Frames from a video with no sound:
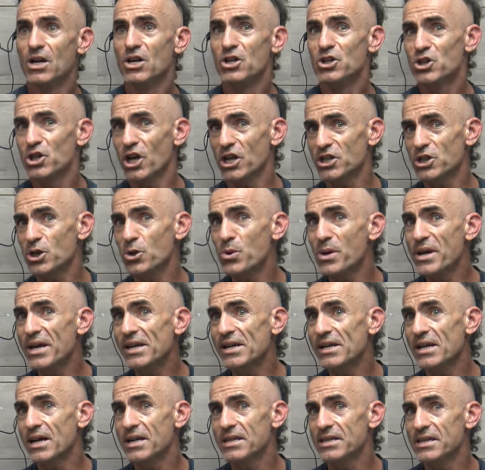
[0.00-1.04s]
just so you get
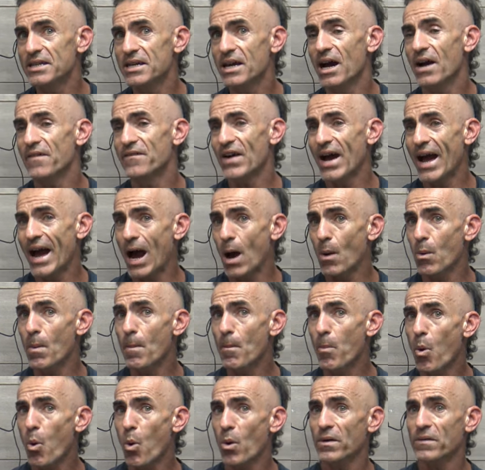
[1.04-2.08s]
an idea of how
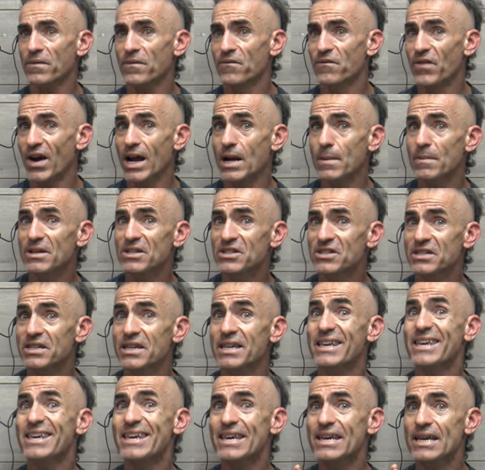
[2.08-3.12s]
important vitamin
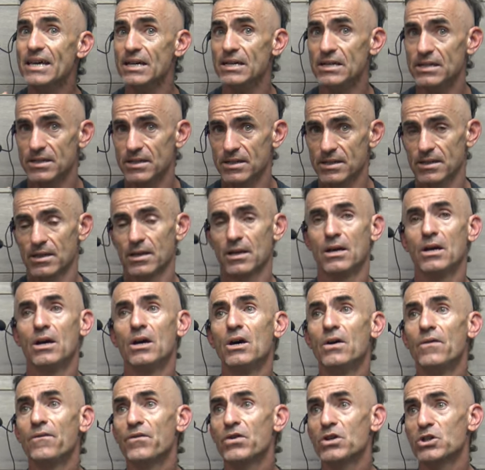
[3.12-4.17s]
C is
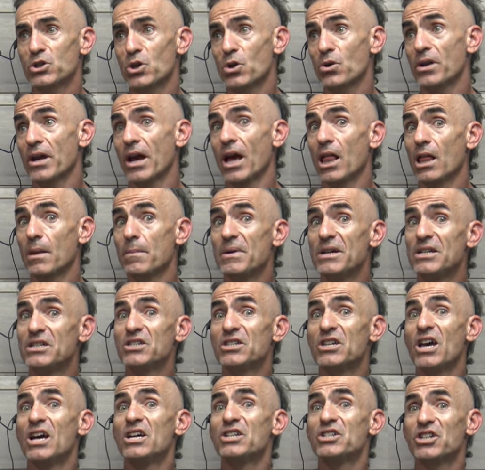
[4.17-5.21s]
for certain
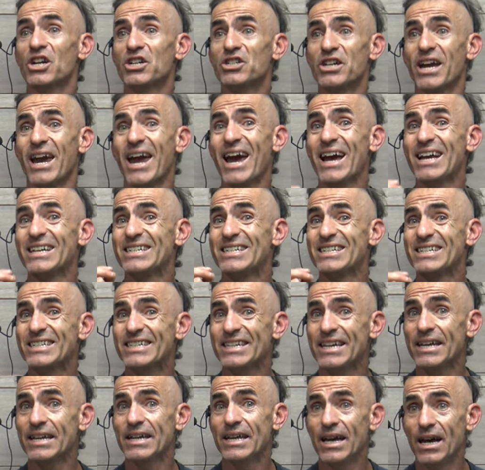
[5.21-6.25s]
elements such as
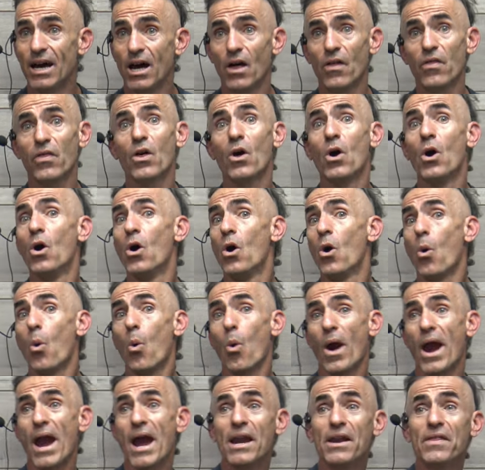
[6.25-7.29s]
skin health
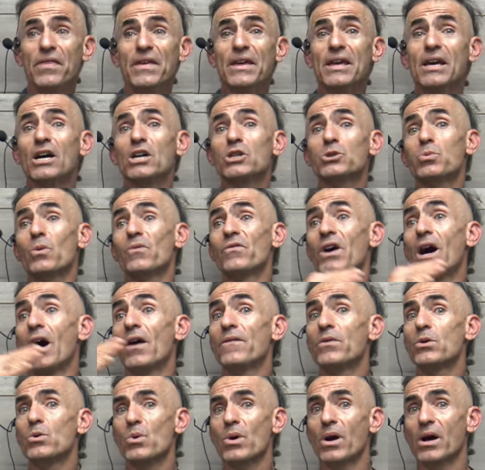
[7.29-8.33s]
or anything else
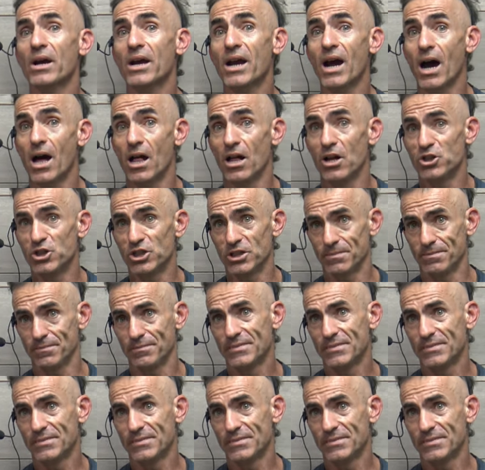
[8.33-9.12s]
revolving around collagen.